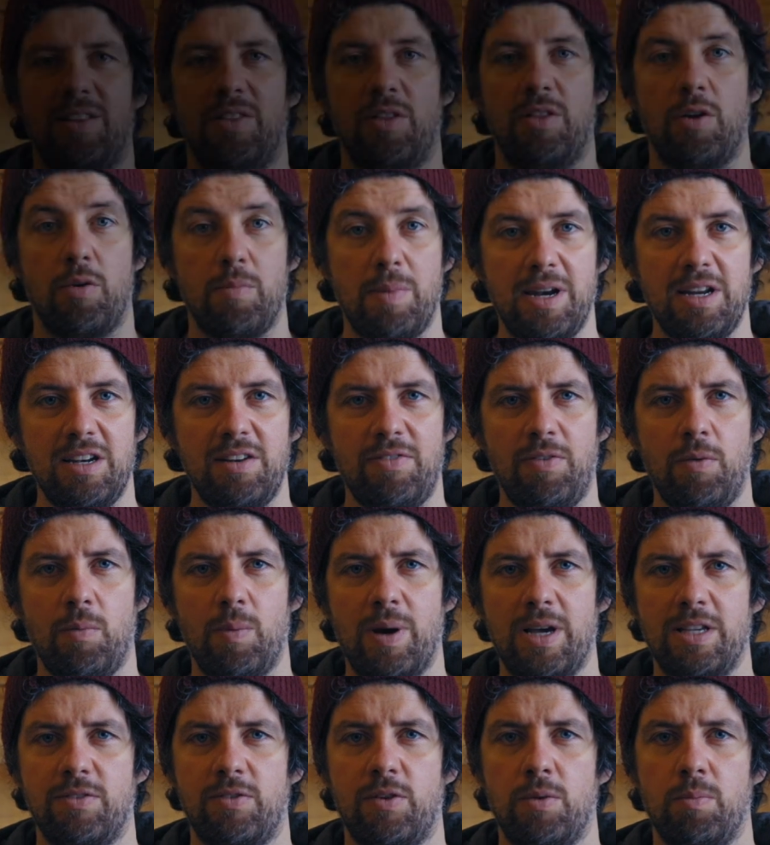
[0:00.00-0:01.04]
There are many different
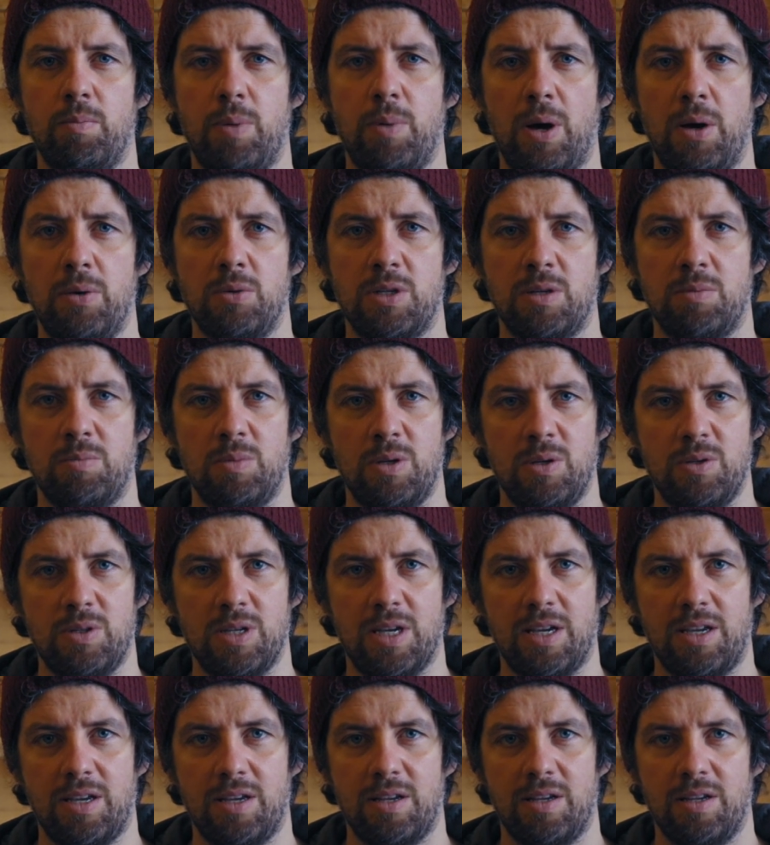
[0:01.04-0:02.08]
ways of composing music.